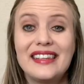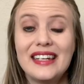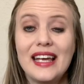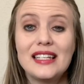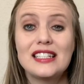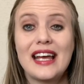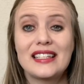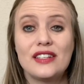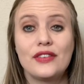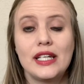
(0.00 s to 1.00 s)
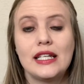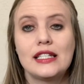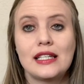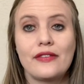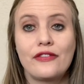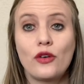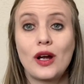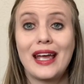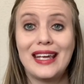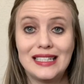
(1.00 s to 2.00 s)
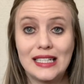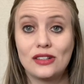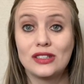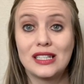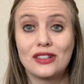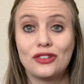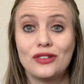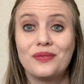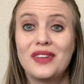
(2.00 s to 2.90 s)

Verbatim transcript: The next activity is for Hey Diddle Diddle.